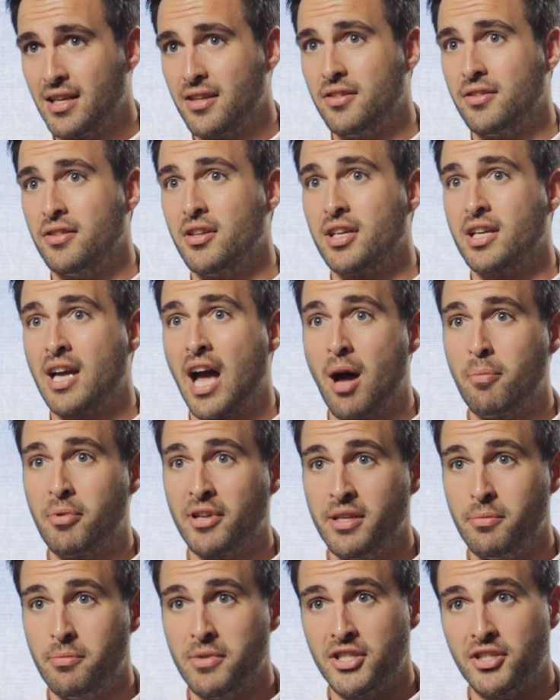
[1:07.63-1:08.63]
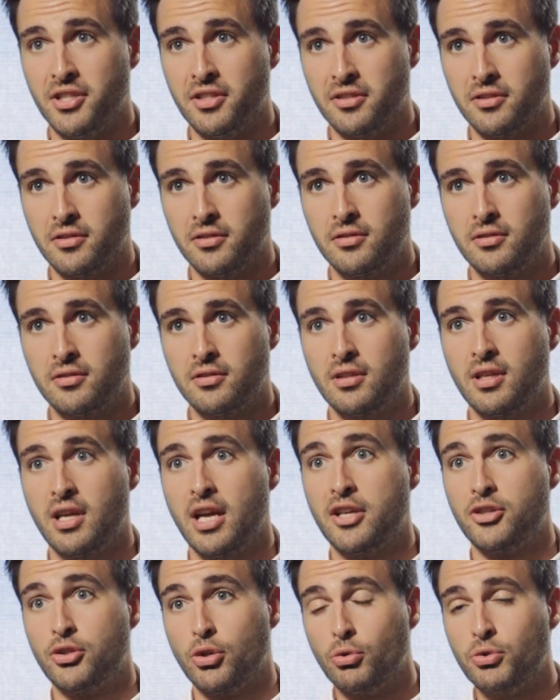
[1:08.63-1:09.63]
the carbon emissions
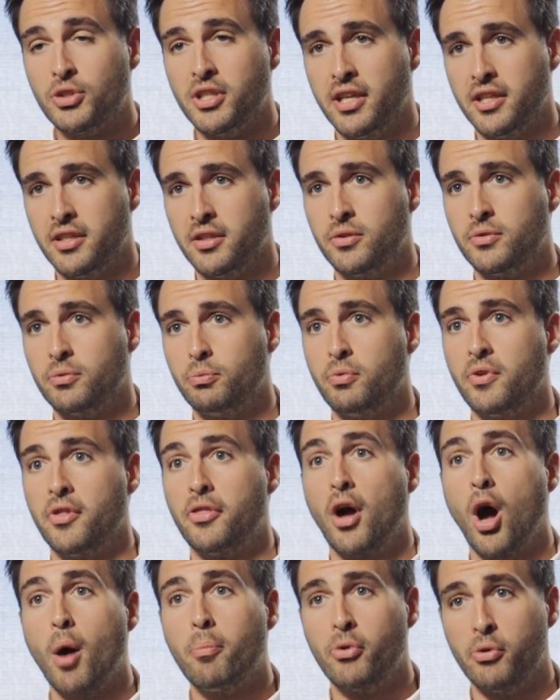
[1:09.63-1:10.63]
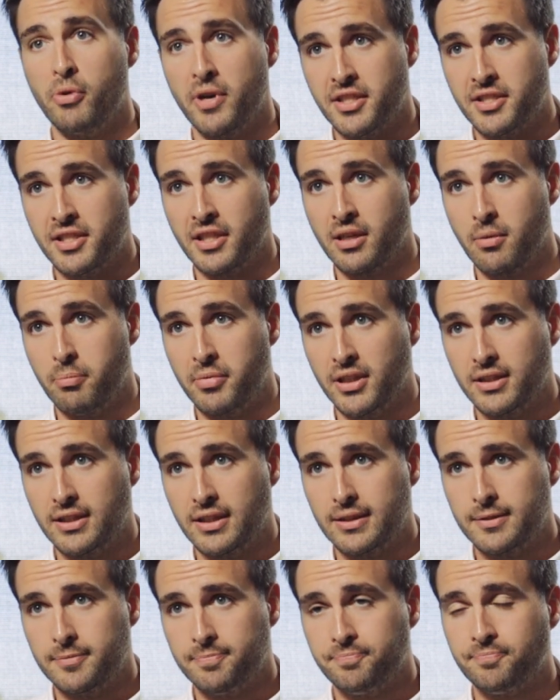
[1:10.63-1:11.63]
associated with operating a
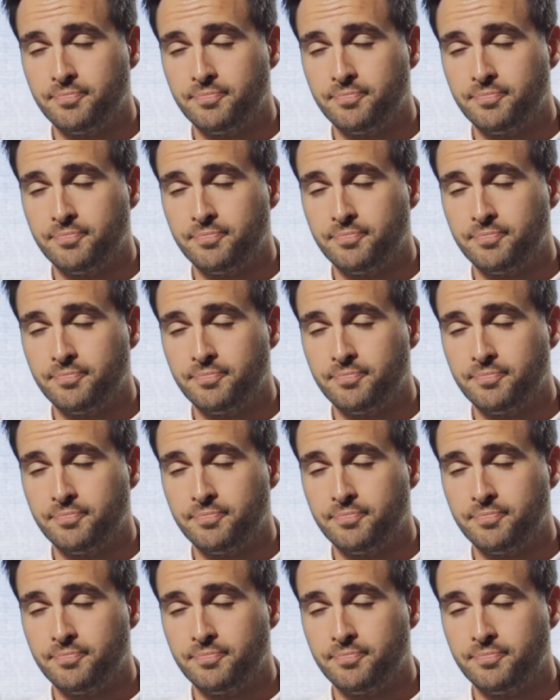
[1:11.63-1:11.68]
building.